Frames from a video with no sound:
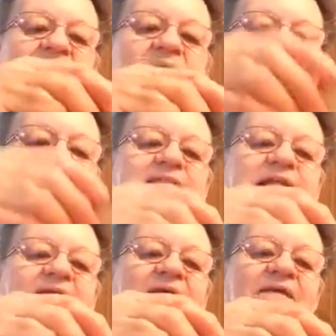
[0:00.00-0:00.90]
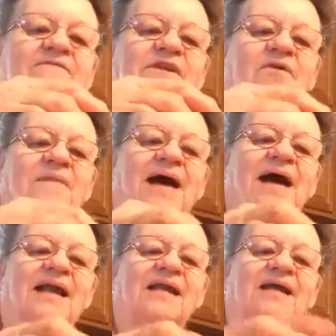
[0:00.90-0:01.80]
But this little envelope,
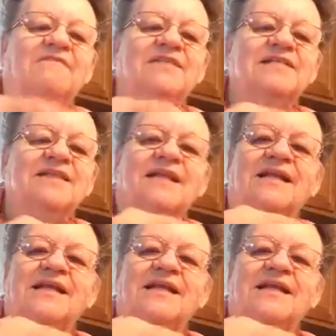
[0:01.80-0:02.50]
I love these little